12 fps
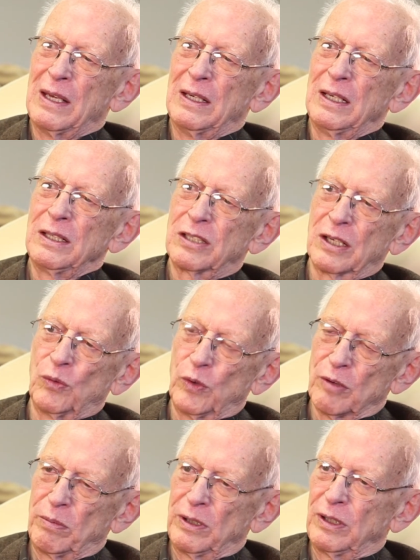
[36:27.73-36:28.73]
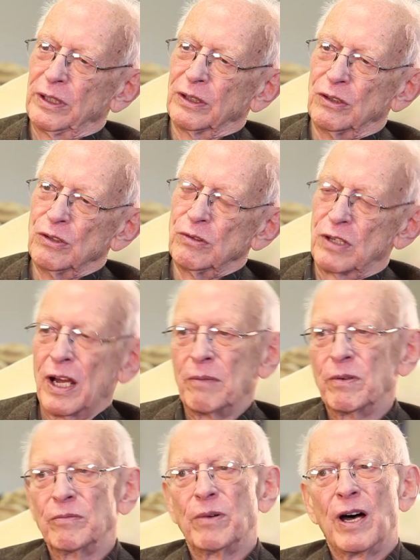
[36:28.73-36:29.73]
He said, We're building a new
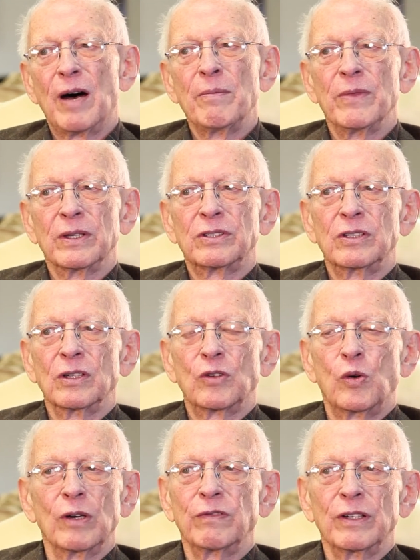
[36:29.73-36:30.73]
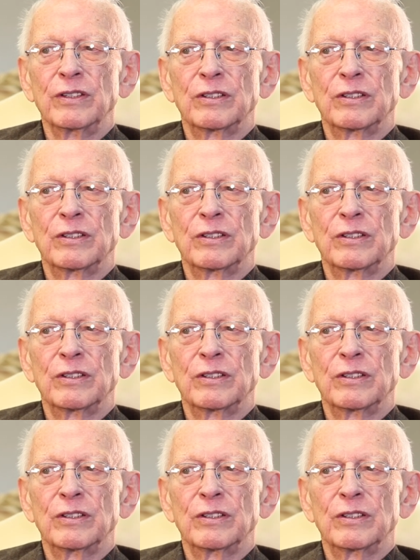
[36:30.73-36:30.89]
type of bomb that's the equivalent